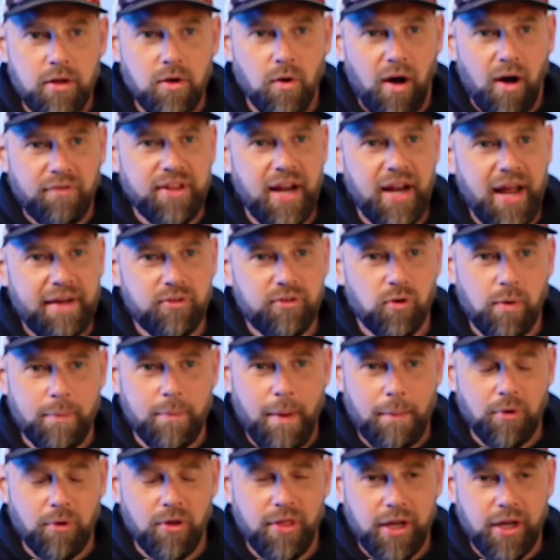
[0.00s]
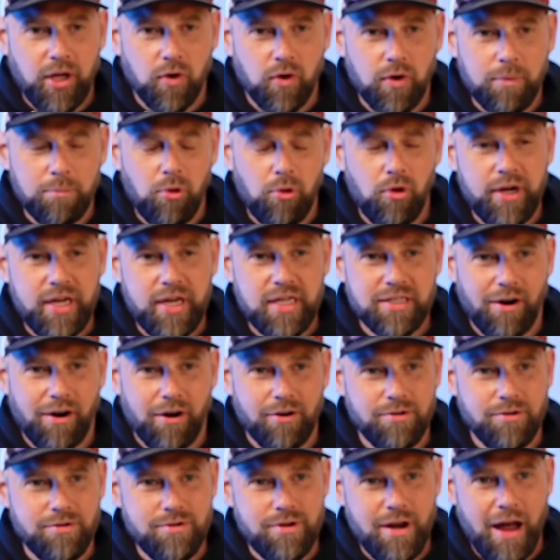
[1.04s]
often have to remember that your employees are
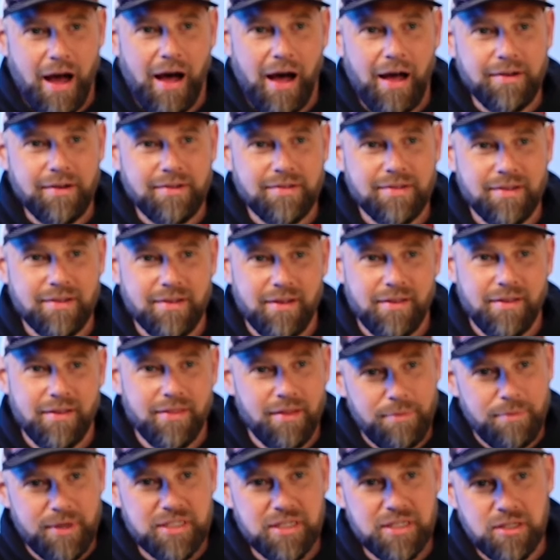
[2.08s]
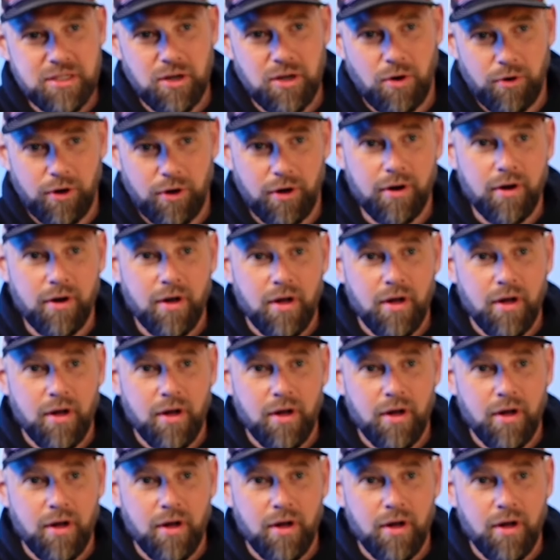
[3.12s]
not the business owner.